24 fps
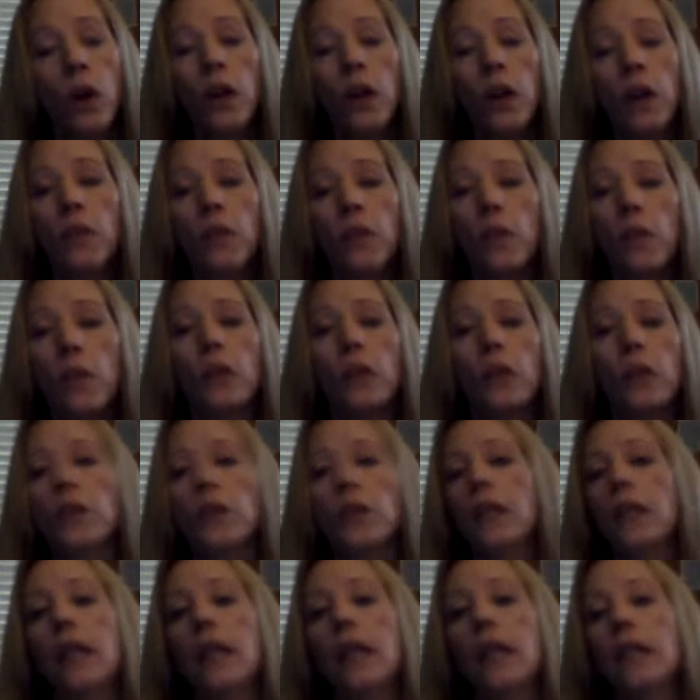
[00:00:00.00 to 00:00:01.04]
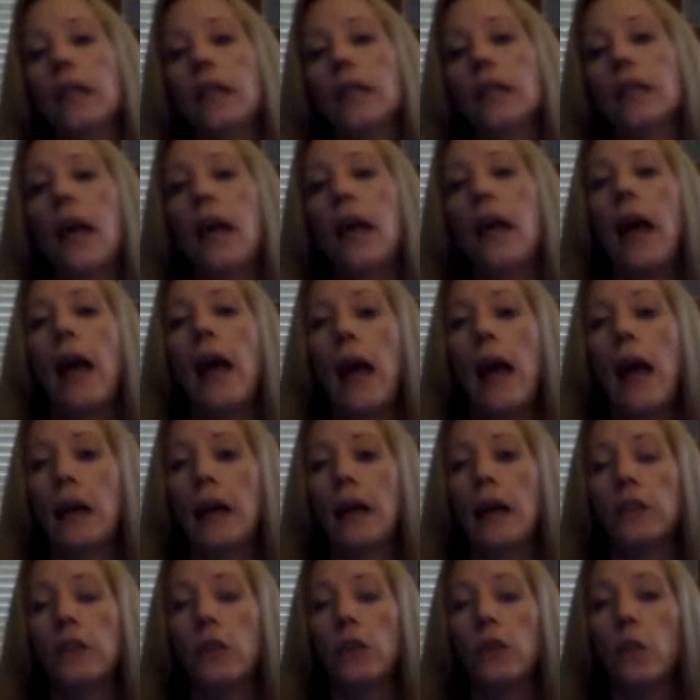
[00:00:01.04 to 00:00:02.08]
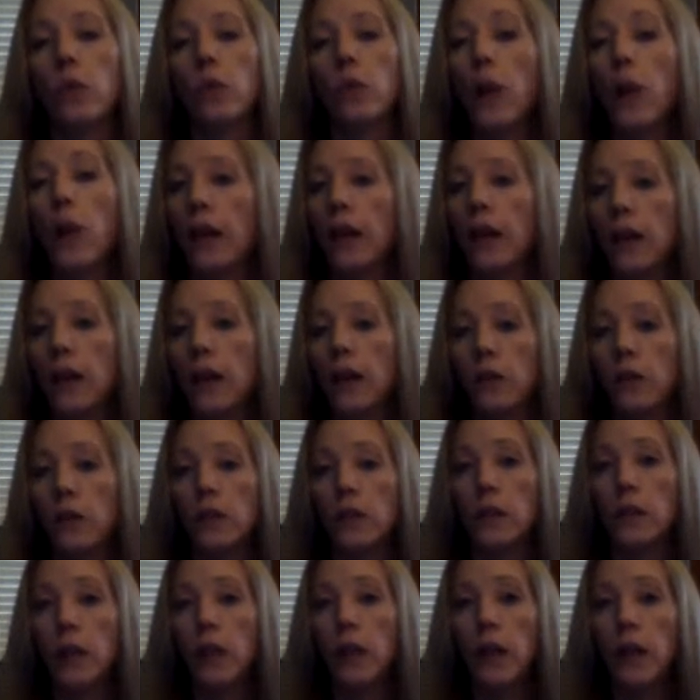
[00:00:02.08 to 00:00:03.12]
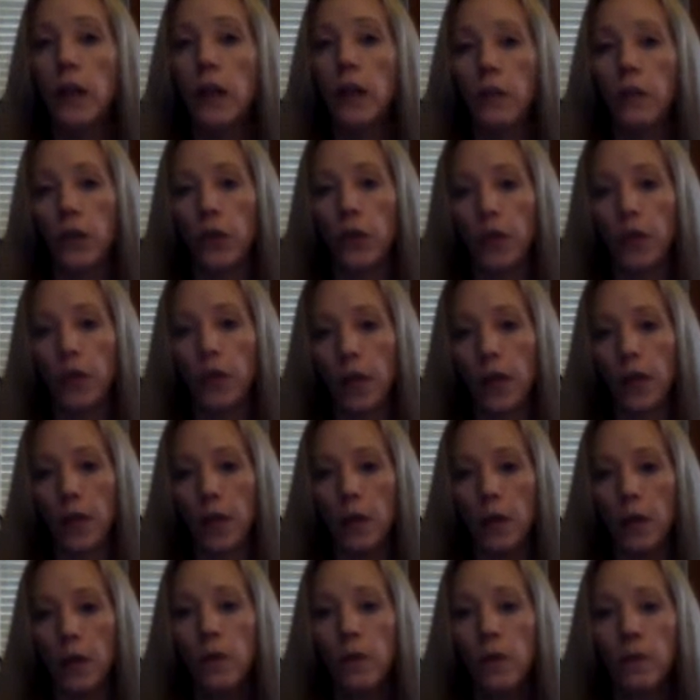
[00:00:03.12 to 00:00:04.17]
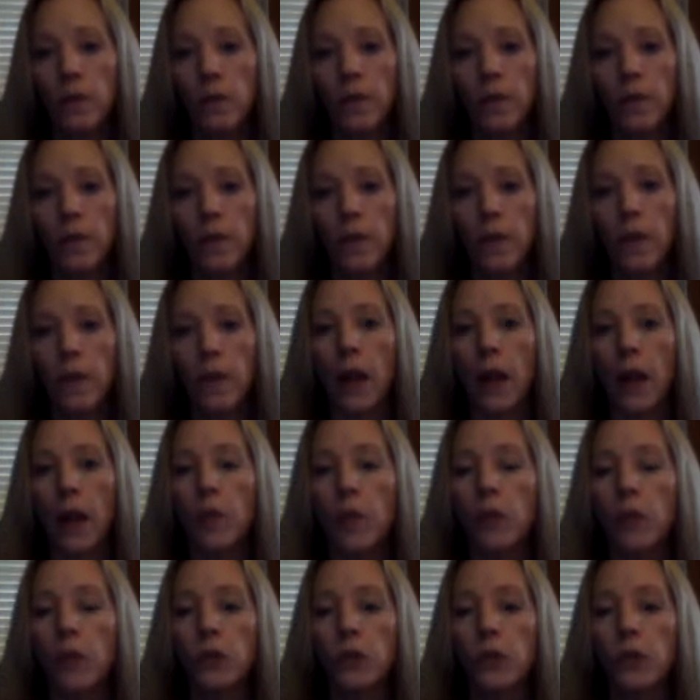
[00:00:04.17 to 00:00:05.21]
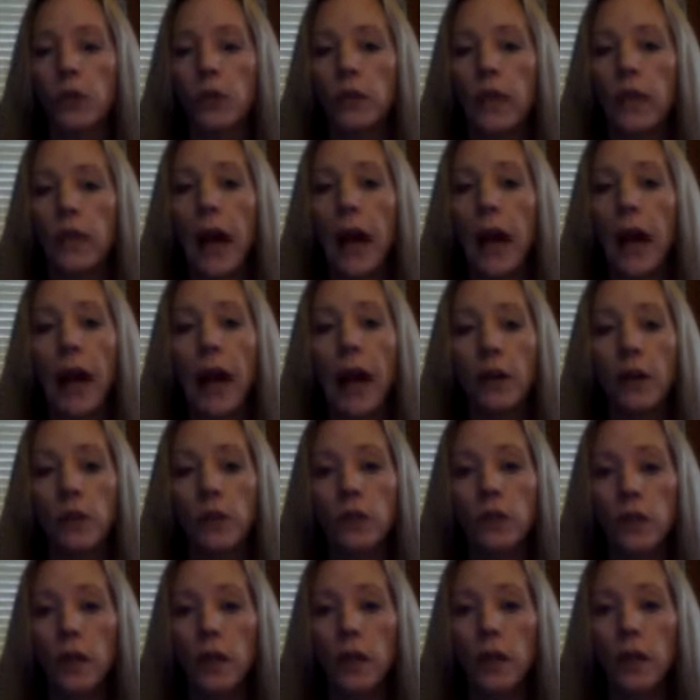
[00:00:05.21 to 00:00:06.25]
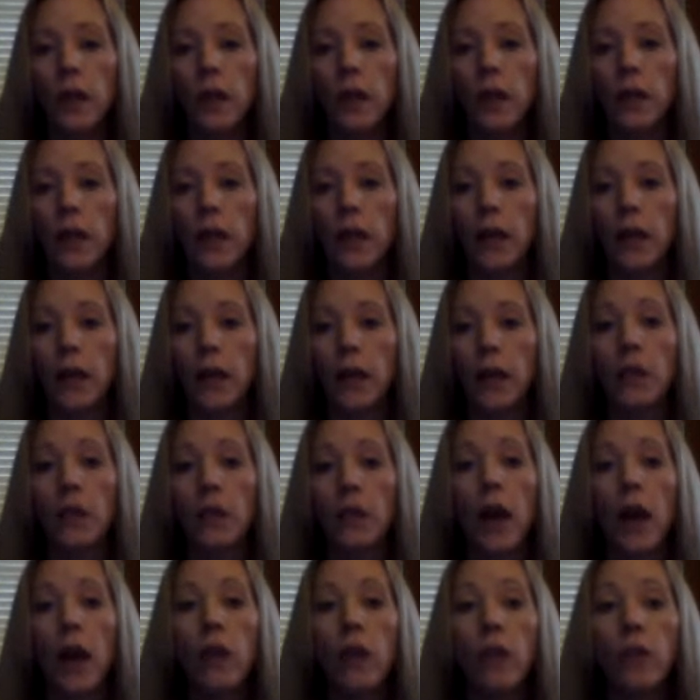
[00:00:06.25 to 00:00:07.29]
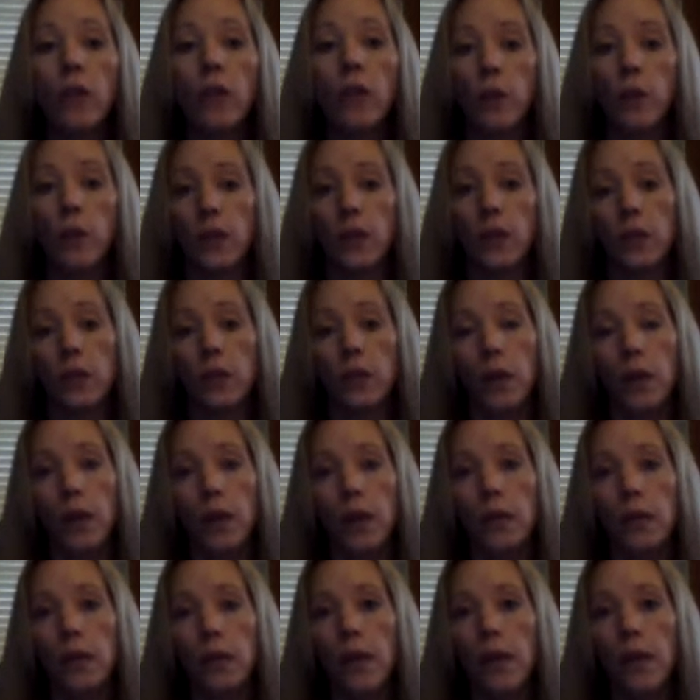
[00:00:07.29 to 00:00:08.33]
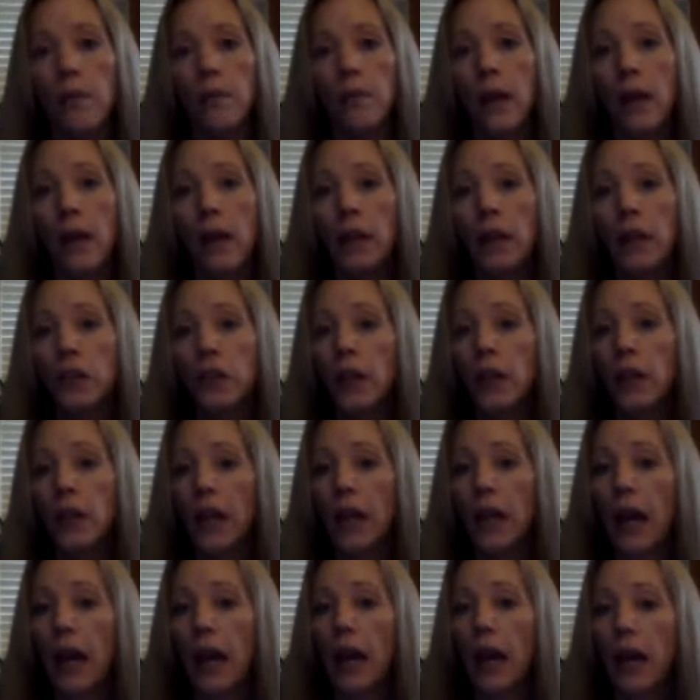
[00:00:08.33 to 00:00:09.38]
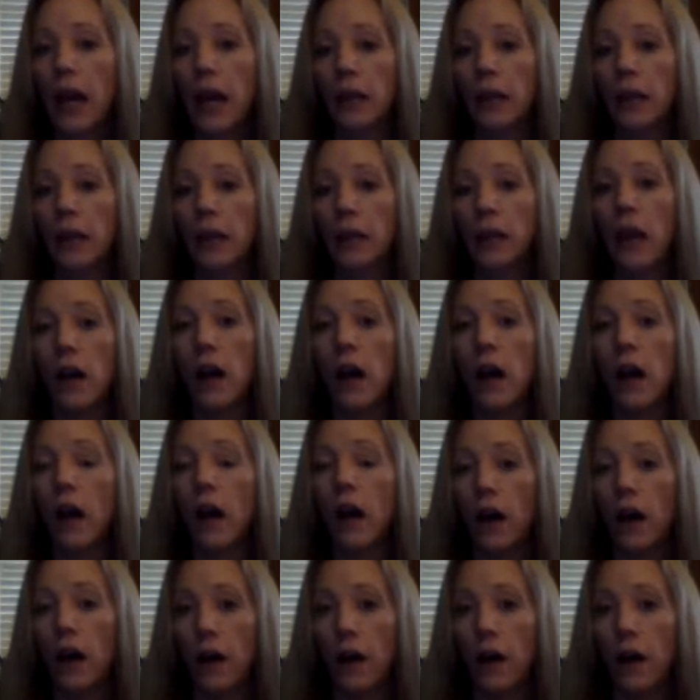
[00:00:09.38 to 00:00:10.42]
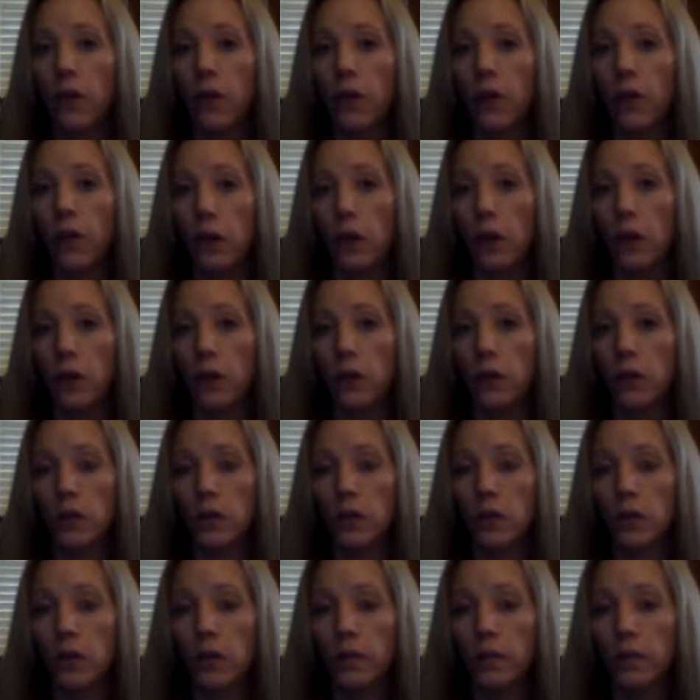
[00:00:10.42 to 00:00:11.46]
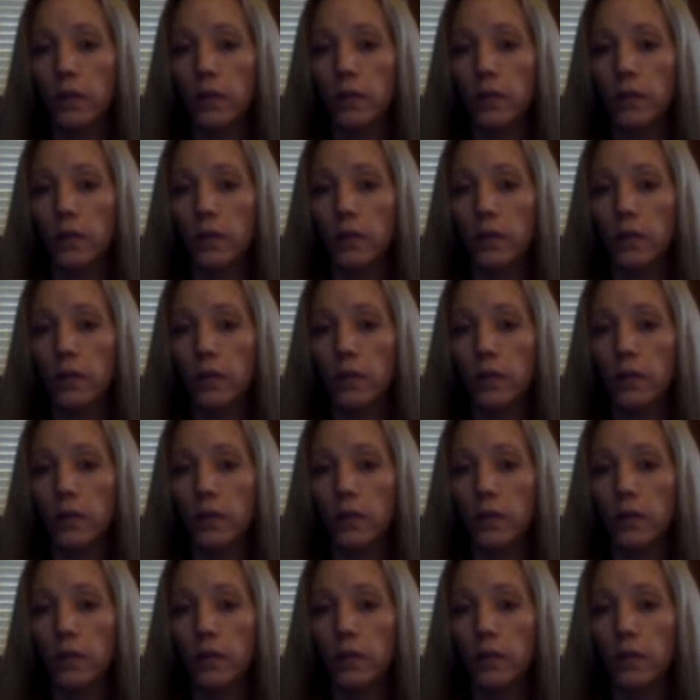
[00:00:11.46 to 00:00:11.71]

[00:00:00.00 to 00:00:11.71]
Or if a person is asked why they don't speed, for example, a person would say, I don't speed because if everyone speeds, imagine the chaos on the roads.